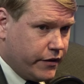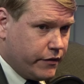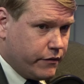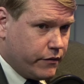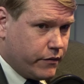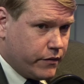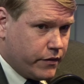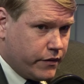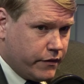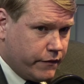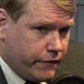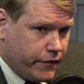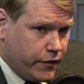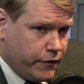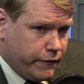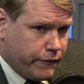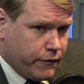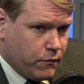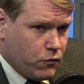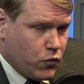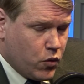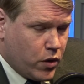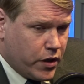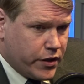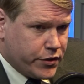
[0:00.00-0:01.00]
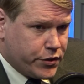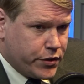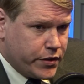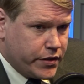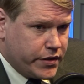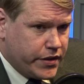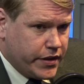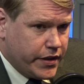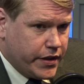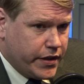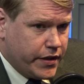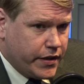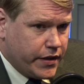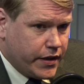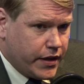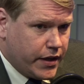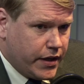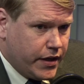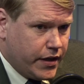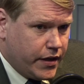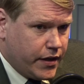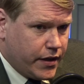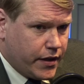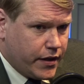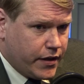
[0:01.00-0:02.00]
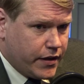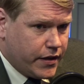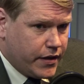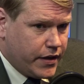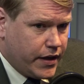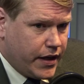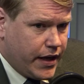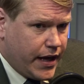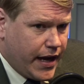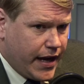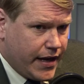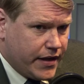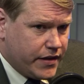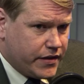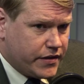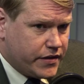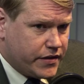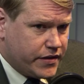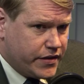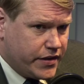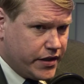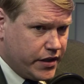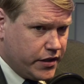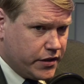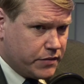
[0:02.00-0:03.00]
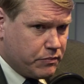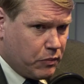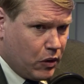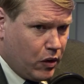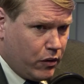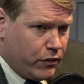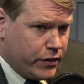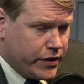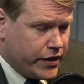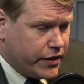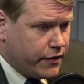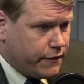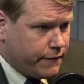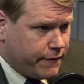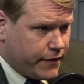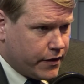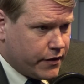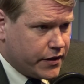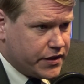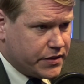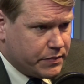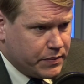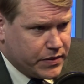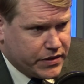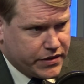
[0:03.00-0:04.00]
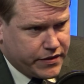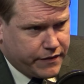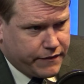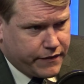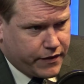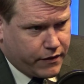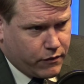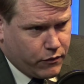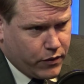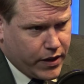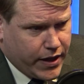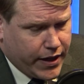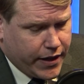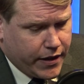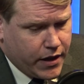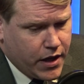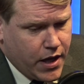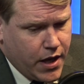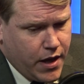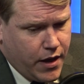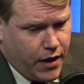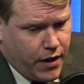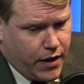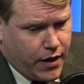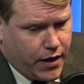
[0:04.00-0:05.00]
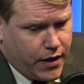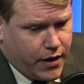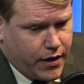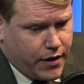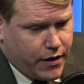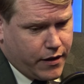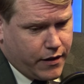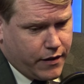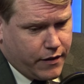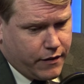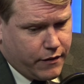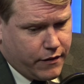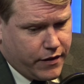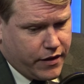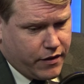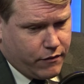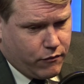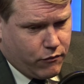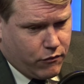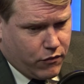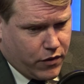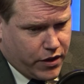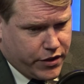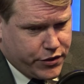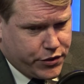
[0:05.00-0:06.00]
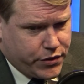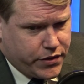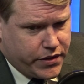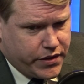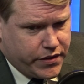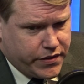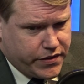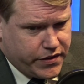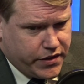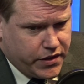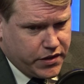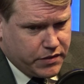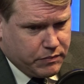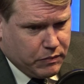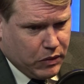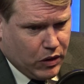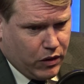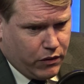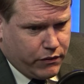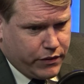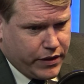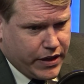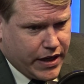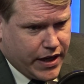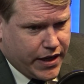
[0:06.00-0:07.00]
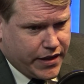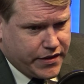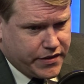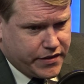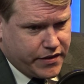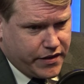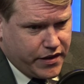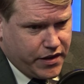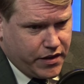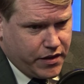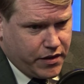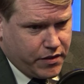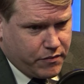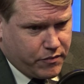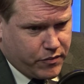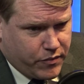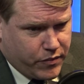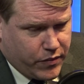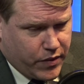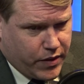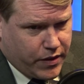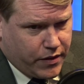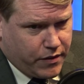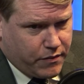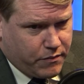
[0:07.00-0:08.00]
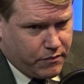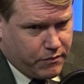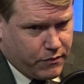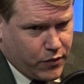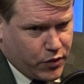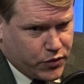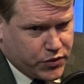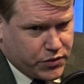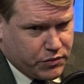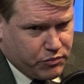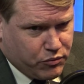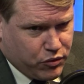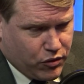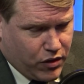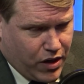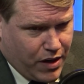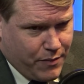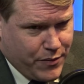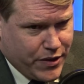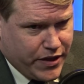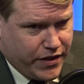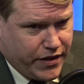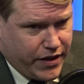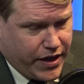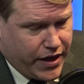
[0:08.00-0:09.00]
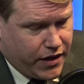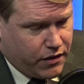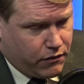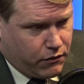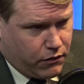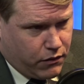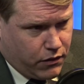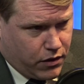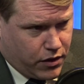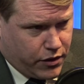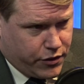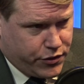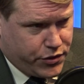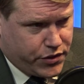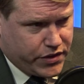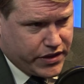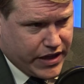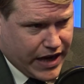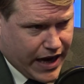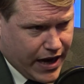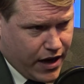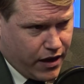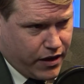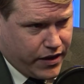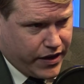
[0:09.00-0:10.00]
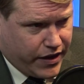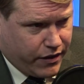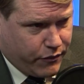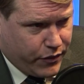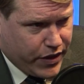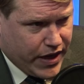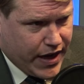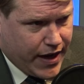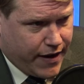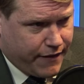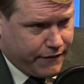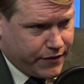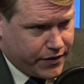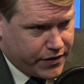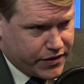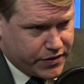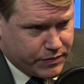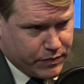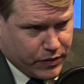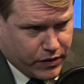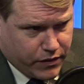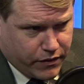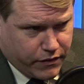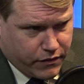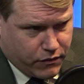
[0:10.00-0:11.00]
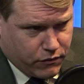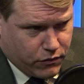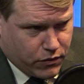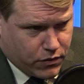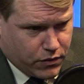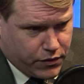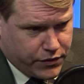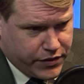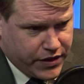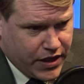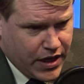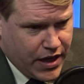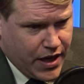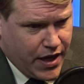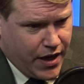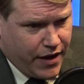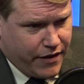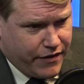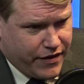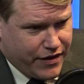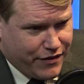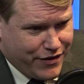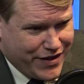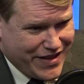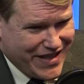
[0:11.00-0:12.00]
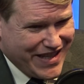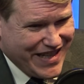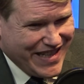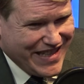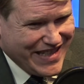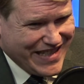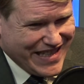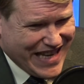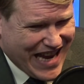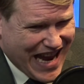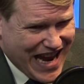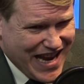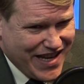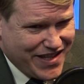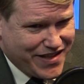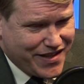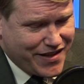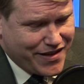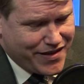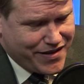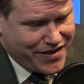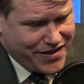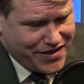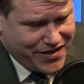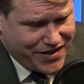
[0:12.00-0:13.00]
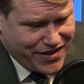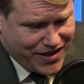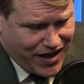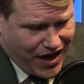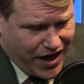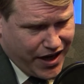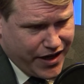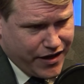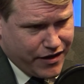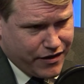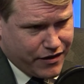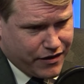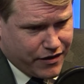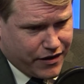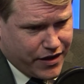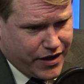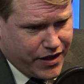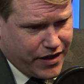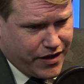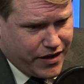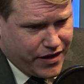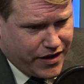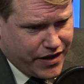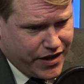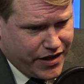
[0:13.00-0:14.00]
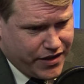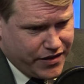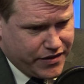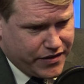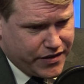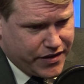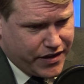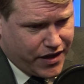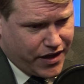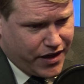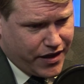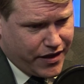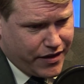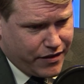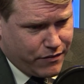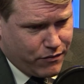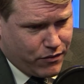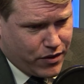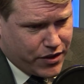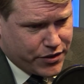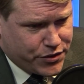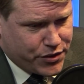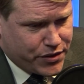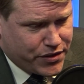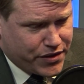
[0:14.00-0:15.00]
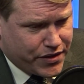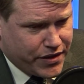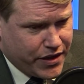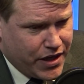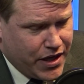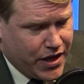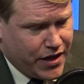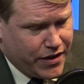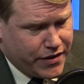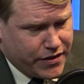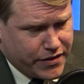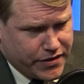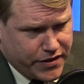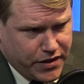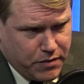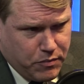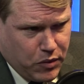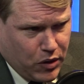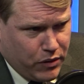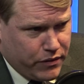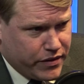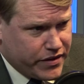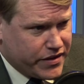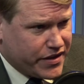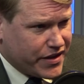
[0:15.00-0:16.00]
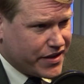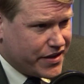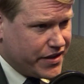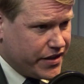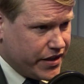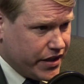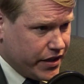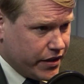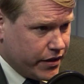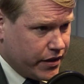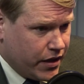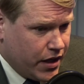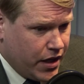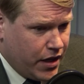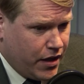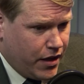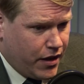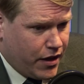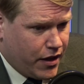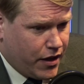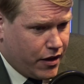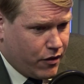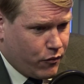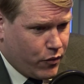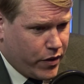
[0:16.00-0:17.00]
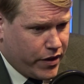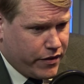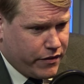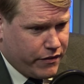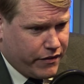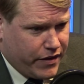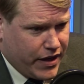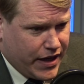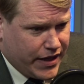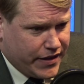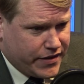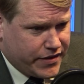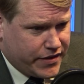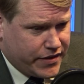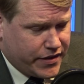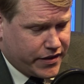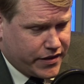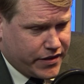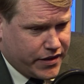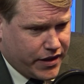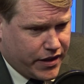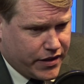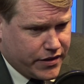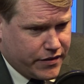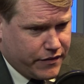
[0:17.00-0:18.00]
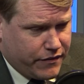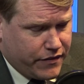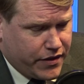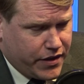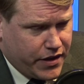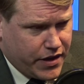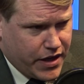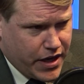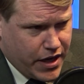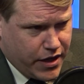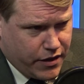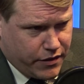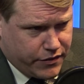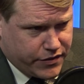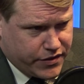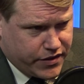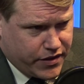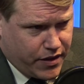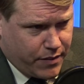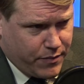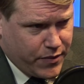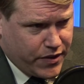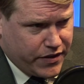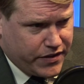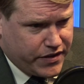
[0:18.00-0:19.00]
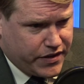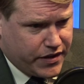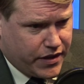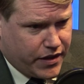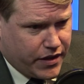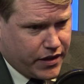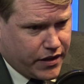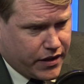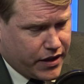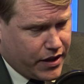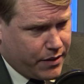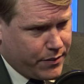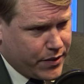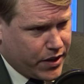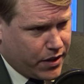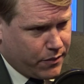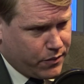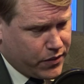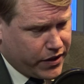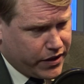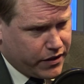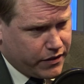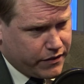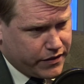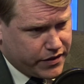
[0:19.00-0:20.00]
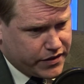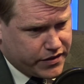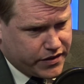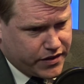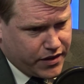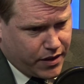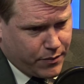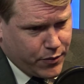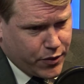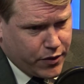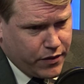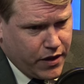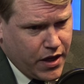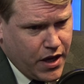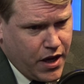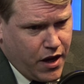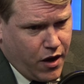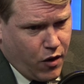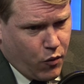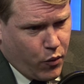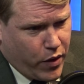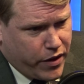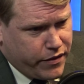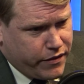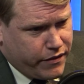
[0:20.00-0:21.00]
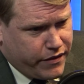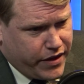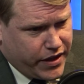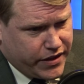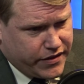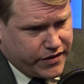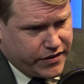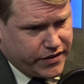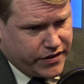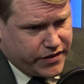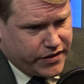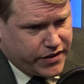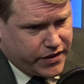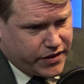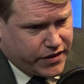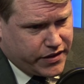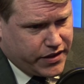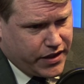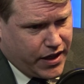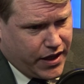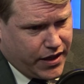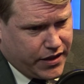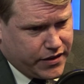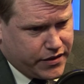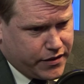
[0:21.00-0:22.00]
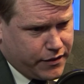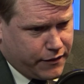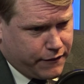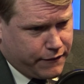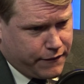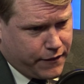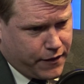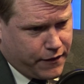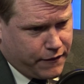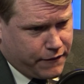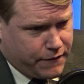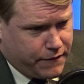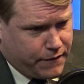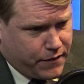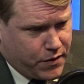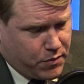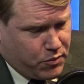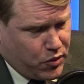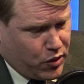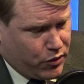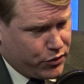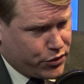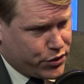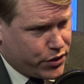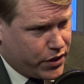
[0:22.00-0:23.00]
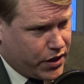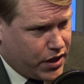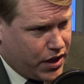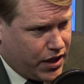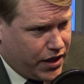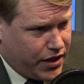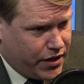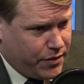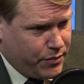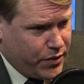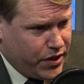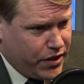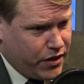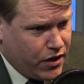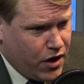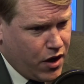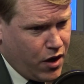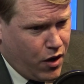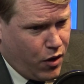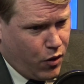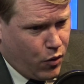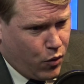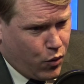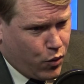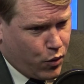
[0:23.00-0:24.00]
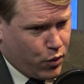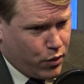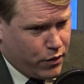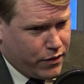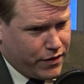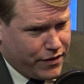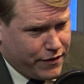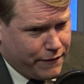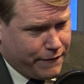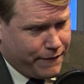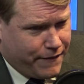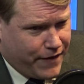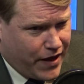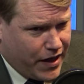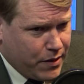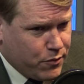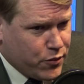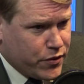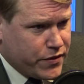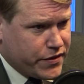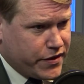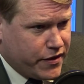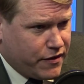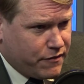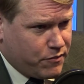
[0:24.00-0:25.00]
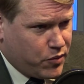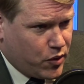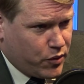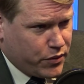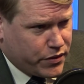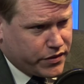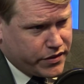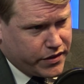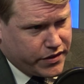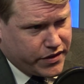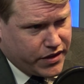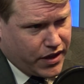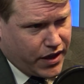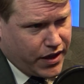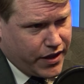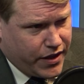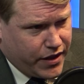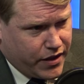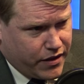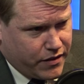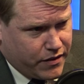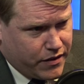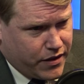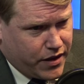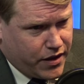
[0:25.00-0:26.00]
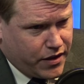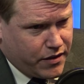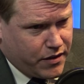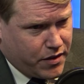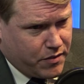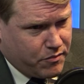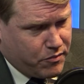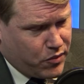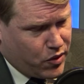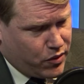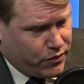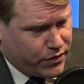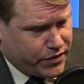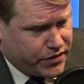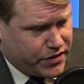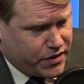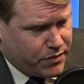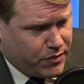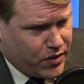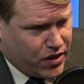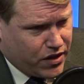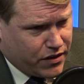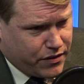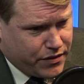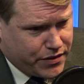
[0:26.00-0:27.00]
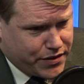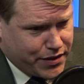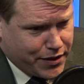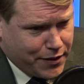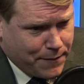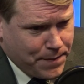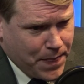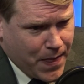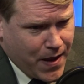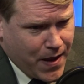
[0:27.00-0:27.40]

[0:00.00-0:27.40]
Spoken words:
you, the view from Washington sees Poland in a very specific way. Washington sees Poland as the most prominent and largest ally we have in this part of the world. There is an intense desire inside Washington to see Poland succeed, whether that's success of the NATO summit coming up later this summer, whether that's the success of the Polish economy, or the vibrancy of Polish society and Poland's democracy.